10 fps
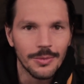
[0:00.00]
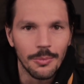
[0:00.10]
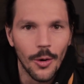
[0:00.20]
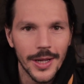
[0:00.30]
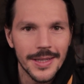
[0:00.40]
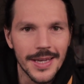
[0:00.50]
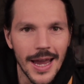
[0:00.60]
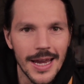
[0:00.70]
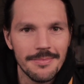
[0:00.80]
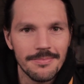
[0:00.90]
Morning
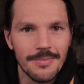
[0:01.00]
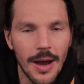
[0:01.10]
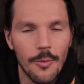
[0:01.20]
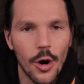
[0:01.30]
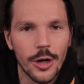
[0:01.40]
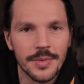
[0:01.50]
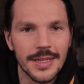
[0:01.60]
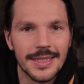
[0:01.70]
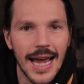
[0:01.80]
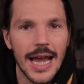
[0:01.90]
team, and welcome to
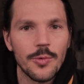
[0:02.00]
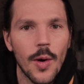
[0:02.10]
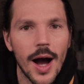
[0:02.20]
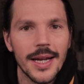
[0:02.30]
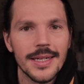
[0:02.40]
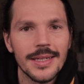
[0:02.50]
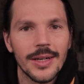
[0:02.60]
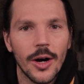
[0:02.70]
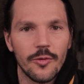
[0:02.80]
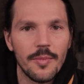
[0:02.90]
day one
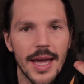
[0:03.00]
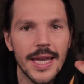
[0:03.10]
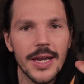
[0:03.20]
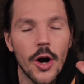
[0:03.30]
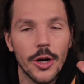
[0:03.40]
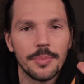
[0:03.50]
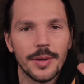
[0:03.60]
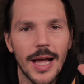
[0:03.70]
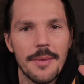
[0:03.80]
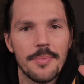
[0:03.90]
of me on a
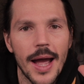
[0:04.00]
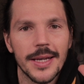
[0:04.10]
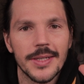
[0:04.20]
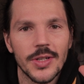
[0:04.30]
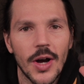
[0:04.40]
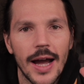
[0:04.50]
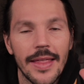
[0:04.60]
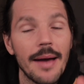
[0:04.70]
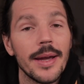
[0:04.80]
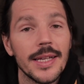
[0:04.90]
plant-based diet.
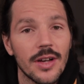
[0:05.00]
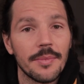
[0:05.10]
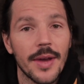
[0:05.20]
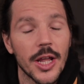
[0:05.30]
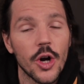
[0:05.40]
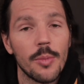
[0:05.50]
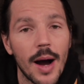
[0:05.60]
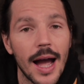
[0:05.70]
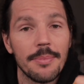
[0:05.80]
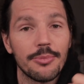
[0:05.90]
That means I'm getting all
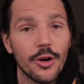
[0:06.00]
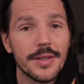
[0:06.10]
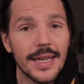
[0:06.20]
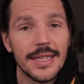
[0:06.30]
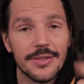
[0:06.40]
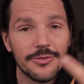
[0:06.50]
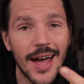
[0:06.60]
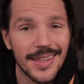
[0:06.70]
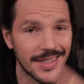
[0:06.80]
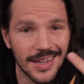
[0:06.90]
my proteins,
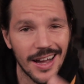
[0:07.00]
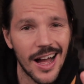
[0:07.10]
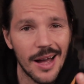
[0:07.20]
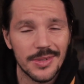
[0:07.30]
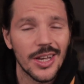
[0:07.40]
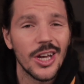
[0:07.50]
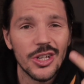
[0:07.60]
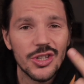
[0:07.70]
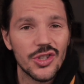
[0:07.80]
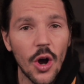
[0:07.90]
fats and carbs
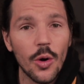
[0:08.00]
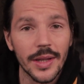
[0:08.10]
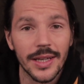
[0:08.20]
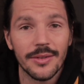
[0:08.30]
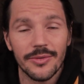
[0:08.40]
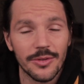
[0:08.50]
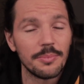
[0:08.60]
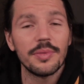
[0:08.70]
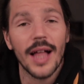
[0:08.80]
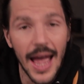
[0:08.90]
solely from
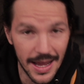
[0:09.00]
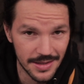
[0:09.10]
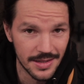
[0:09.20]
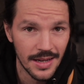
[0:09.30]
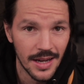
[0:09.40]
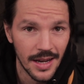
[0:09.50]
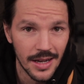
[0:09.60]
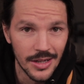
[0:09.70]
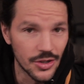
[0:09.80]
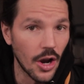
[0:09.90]
plants.
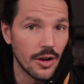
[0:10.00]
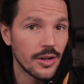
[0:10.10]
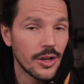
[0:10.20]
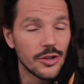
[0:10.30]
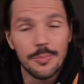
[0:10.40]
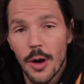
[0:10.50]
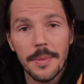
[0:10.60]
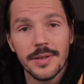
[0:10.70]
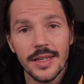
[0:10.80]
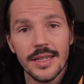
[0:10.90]
So the
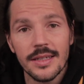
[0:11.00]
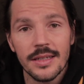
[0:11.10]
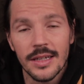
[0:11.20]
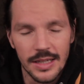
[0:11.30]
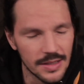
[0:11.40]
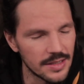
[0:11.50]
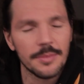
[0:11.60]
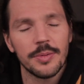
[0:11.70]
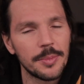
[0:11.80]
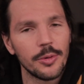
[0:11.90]
purpose of this,
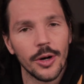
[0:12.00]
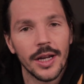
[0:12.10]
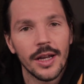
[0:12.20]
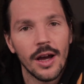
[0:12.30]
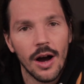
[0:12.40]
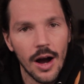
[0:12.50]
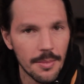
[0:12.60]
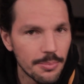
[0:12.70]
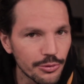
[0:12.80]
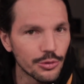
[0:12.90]
simply put,
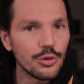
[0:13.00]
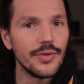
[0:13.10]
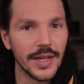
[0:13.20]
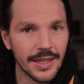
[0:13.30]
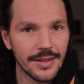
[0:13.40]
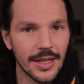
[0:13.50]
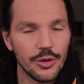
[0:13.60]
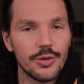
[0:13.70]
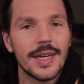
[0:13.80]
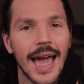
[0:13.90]
I'm proving that
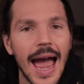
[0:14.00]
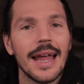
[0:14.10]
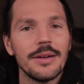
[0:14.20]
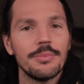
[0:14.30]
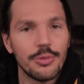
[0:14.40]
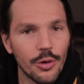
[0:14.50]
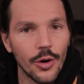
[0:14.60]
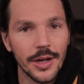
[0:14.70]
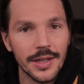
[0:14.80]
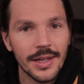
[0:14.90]
you can
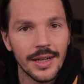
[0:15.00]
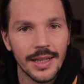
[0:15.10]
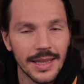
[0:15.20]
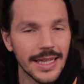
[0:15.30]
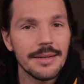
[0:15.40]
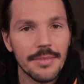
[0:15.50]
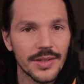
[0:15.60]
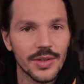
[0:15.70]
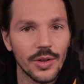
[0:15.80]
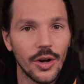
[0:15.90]
put lean
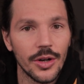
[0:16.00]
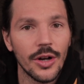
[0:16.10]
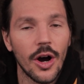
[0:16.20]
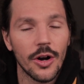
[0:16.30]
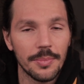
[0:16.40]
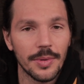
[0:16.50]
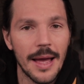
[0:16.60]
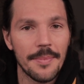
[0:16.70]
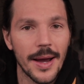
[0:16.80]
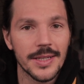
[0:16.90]
muscle on a
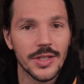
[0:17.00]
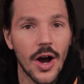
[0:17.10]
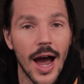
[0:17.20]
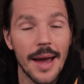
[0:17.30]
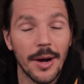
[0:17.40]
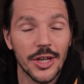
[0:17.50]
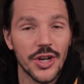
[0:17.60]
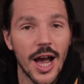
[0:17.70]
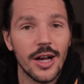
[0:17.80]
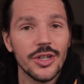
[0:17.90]
plant-based diet. My
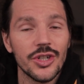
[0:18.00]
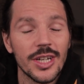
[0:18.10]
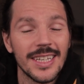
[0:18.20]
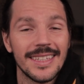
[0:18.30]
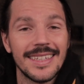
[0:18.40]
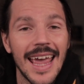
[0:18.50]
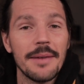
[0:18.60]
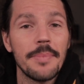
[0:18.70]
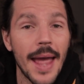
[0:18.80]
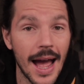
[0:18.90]
challenge,
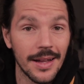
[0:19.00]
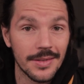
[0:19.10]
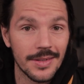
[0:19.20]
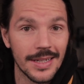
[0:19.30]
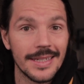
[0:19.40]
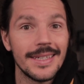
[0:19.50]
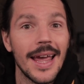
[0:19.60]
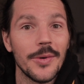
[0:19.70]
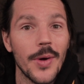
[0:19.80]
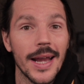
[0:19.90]
10 pounds in
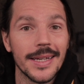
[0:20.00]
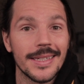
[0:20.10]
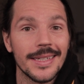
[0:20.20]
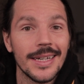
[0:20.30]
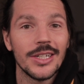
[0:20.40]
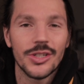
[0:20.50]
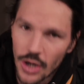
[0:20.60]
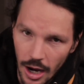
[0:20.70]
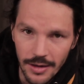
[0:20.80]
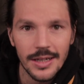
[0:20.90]
10 weeks.
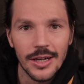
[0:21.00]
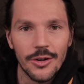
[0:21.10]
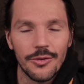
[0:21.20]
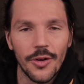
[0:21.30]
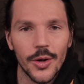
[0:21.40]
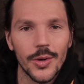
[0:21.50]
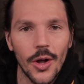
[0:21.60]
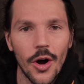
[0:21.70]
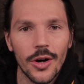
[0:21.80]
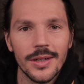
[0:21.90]
So follow
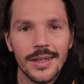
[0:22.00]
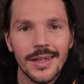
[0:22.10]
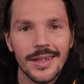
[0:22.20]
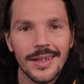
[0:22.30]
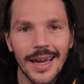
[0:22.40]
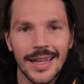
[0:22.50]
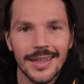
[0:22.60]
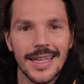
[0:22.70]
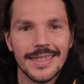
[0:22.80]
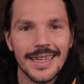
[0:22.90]
along and
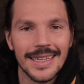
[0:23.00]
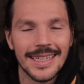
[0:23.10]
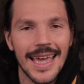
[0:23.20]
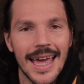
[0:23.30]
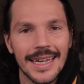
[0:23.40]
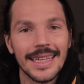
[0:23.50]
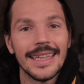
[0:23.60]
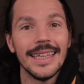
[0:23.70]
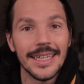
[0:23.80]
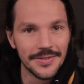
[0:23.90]
let's get
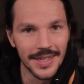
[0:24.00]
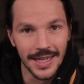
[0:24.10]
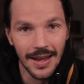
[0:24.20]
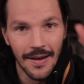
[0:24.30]
lifting.